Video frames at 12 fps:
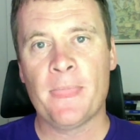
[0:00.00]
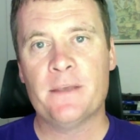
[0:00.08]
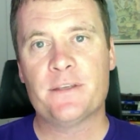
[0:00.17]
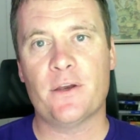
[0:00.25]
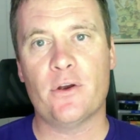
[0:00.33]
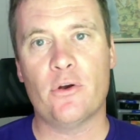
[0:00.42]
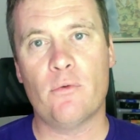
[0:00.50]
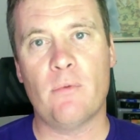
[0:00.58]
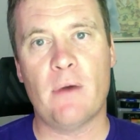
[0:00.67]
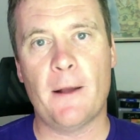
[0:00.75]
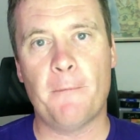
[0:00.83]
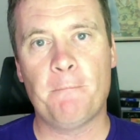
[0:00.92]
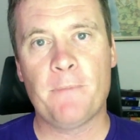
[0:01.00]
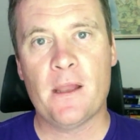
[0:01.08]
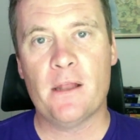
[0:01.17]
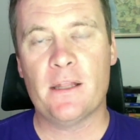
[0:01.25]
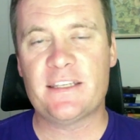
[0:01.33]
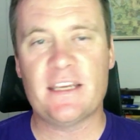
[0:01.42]
So
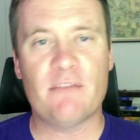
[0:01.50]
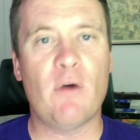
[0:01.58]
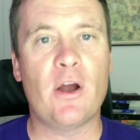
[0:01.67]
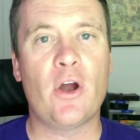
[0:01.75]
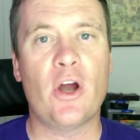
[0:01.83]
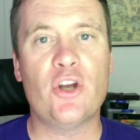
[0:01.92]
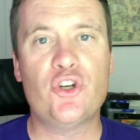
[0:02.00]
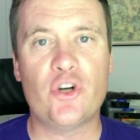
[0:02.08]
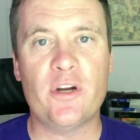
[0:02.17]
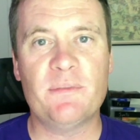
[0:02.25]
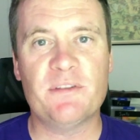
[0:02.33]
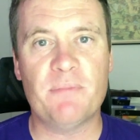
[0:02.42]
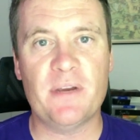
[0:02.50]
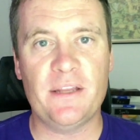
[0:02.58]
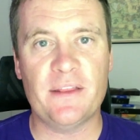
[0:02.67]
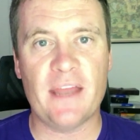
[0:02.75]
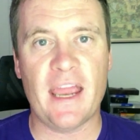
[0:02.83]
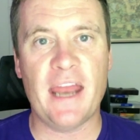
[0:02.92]
let's say one guy dreams of being
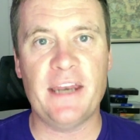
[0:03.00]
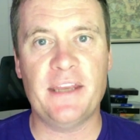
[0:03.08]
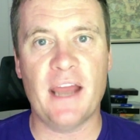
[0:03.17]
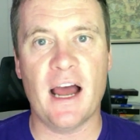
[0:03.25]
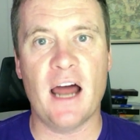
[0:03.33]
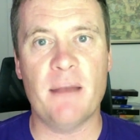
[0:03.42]
the head guard,